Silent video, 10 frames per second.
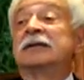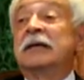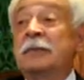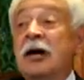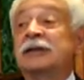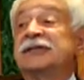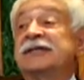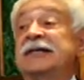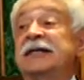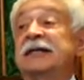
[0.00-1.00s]

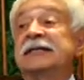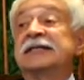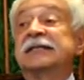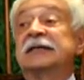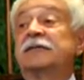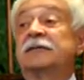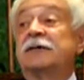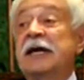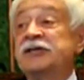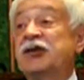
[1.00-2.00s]
"Democracy is
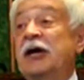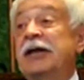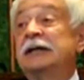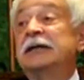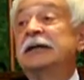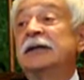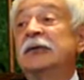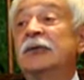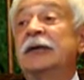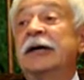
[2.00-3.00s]
fragile
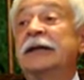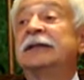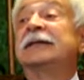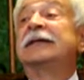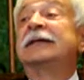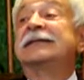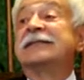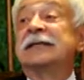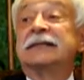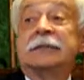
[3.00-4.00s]
when it's a